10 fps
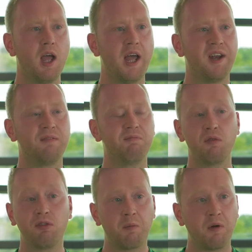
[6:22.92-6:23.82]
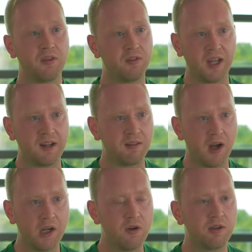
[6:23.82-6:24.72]
And some of the things
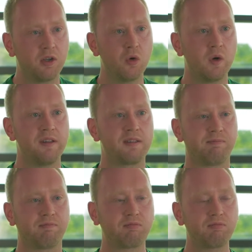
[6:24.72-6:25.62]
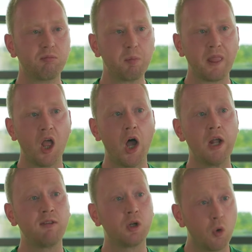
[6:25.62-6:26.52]
I used to do is I
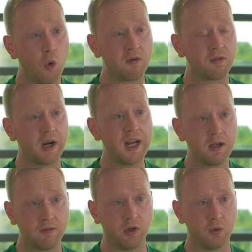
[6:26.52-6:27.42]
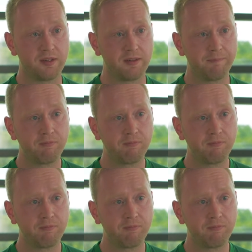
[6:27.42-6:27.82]
used to go for interviews.